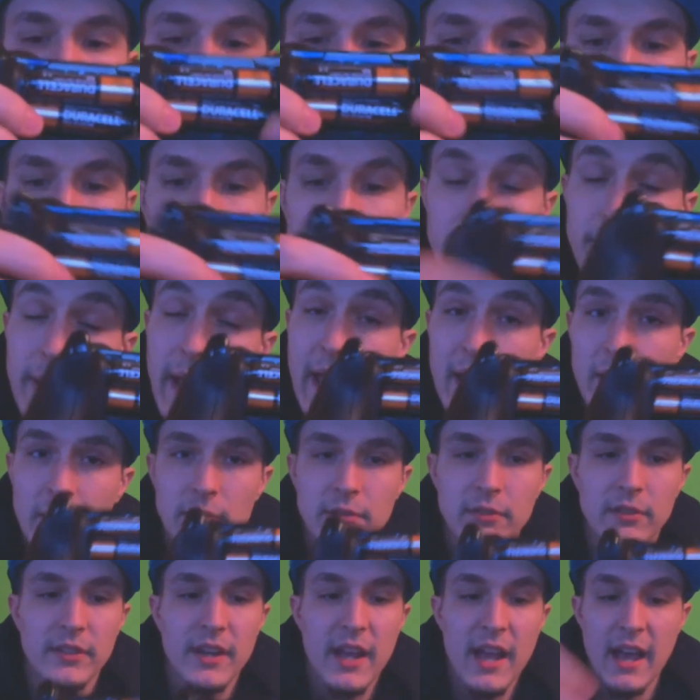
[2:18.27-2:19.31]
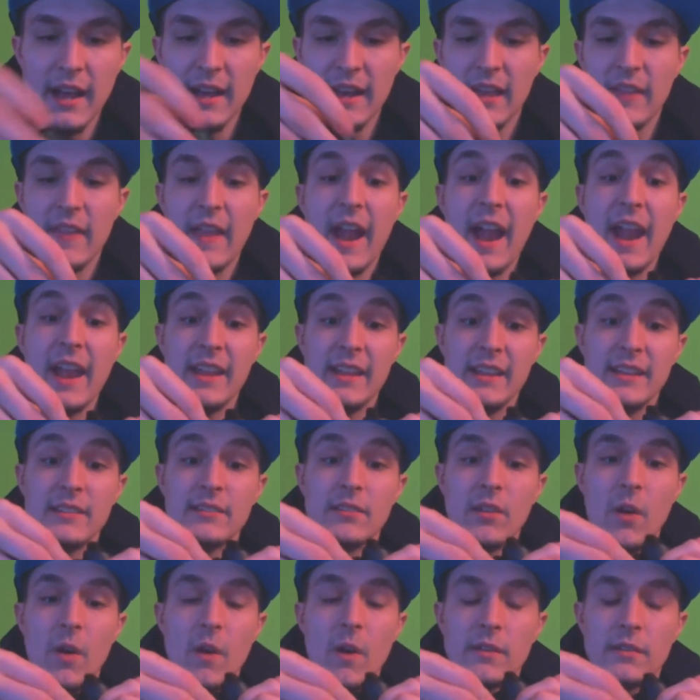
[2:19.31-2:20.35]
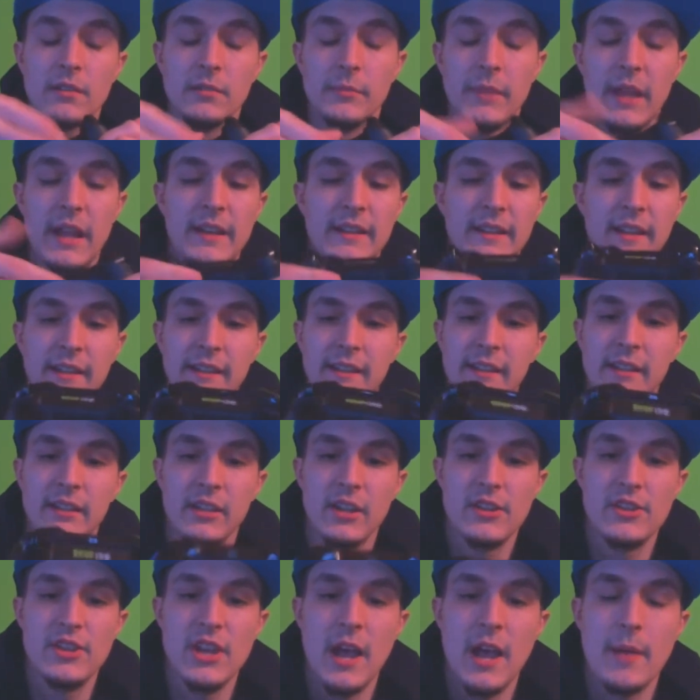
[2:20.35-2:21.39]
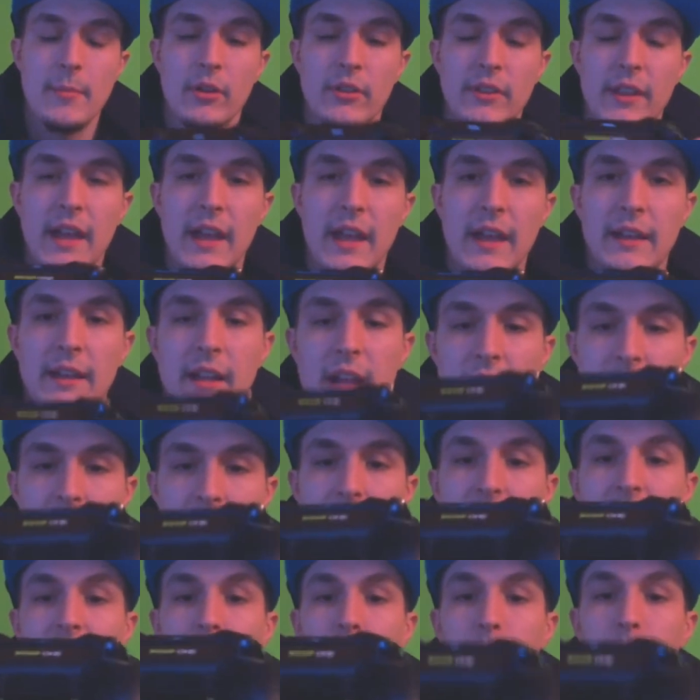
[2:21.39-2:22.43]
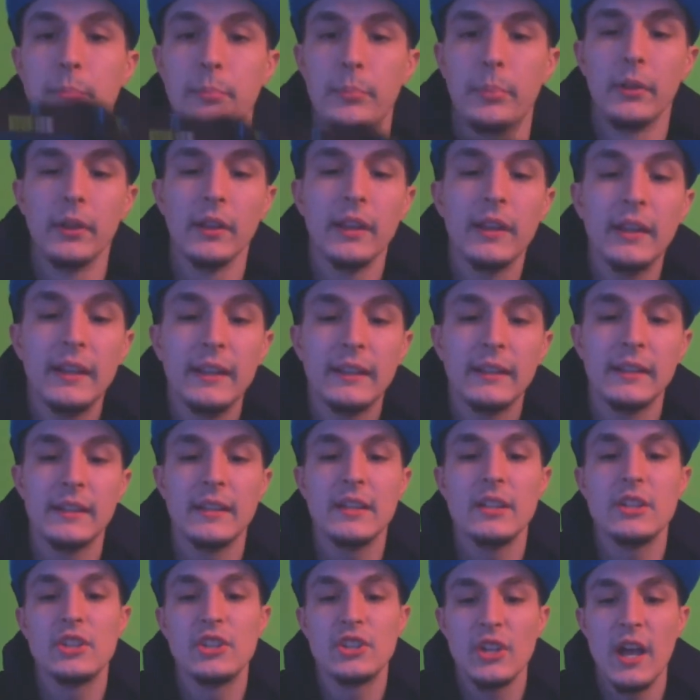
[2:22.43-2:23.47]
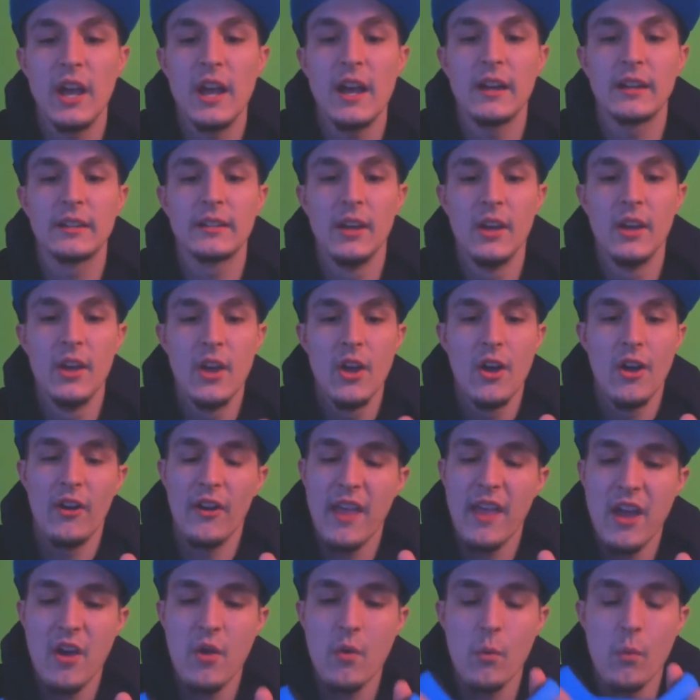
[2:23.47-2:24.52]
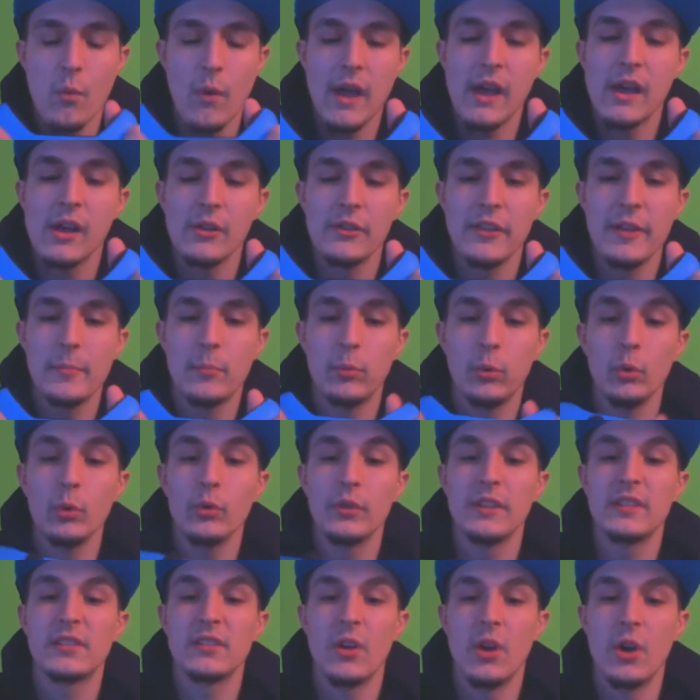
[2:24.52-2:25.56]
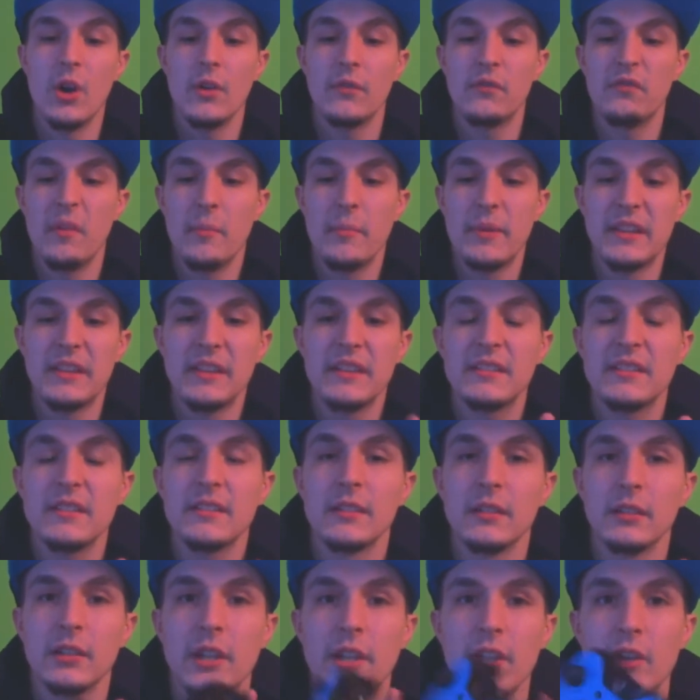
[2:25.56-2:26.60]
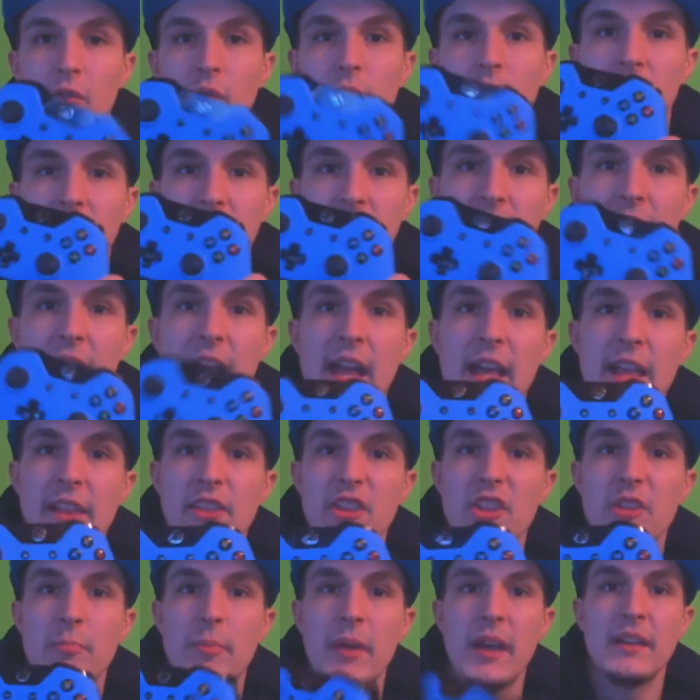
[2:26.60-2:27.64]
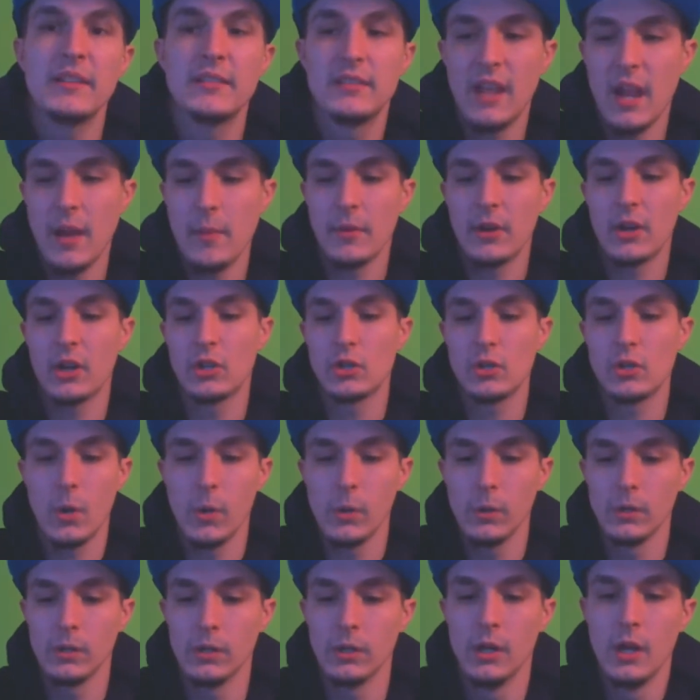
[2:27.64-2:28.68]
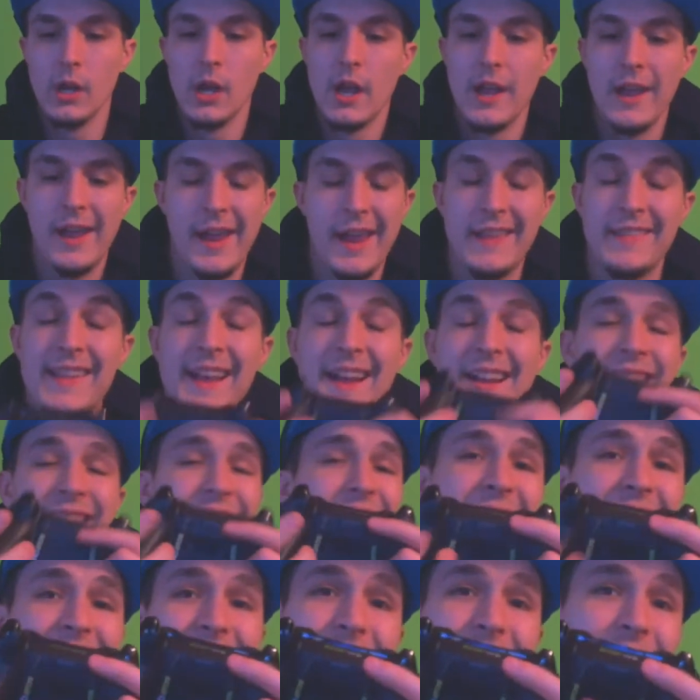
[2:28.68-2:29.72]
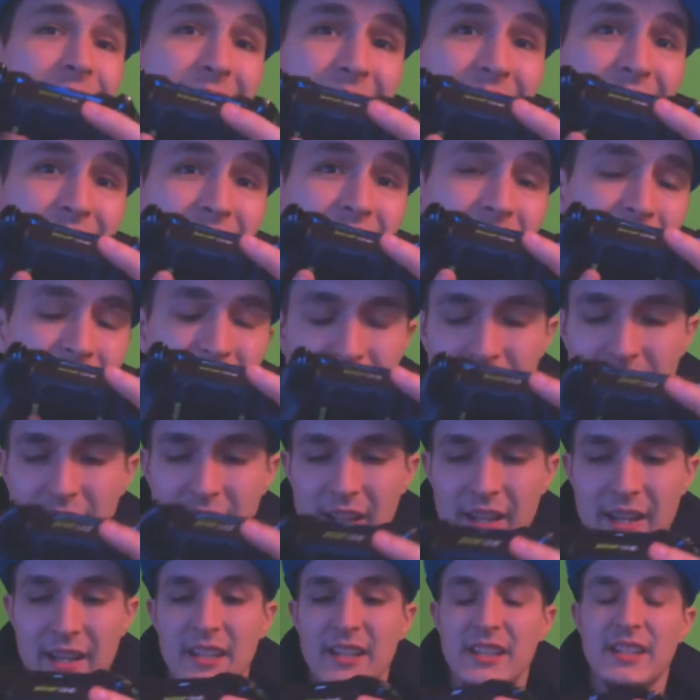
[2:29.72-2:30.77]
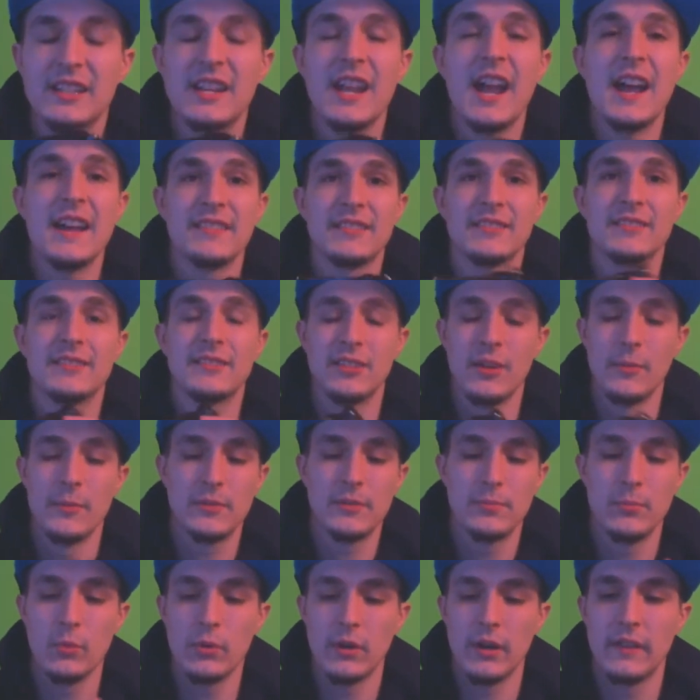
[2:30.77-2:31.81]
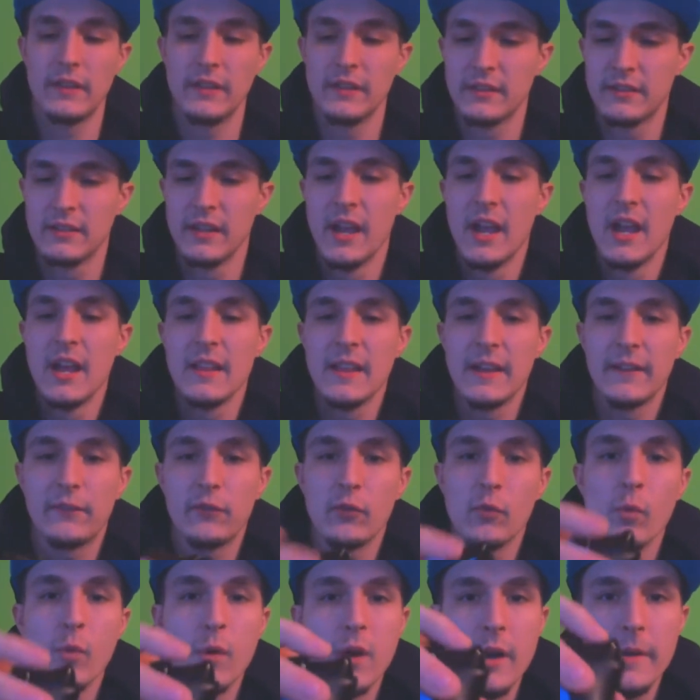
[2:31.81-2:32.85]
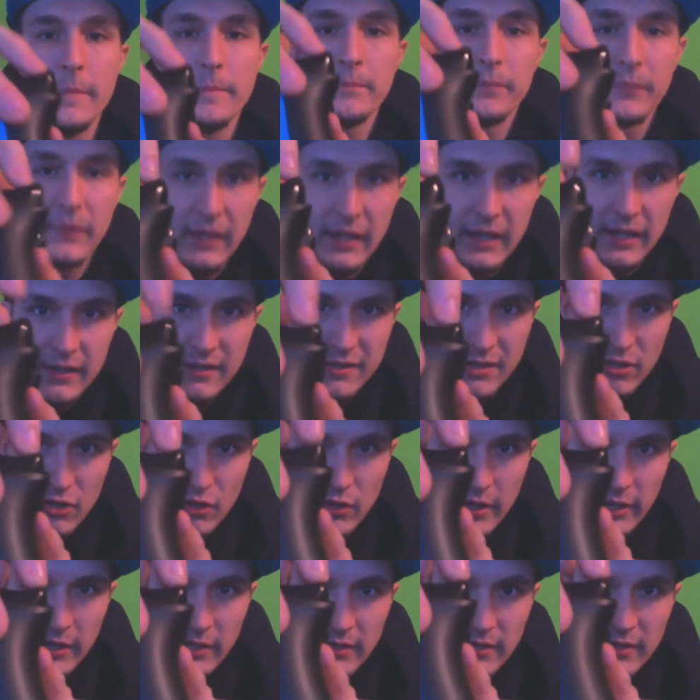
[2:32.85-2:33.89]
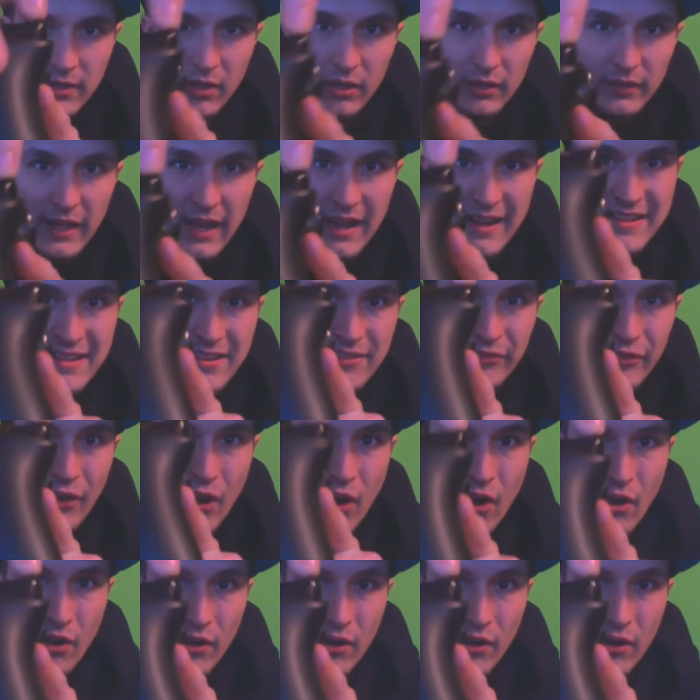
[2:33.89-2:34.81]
but the paddles are not. Now that is awesome. They did a good job on that. I was completely shocked on how well they pulled this off. I mean, this is literally the best gaming controller. And that's not even the gist of it. Like, guys, there's so much more to this. Like, for one, here's the triggers. Look, that's as far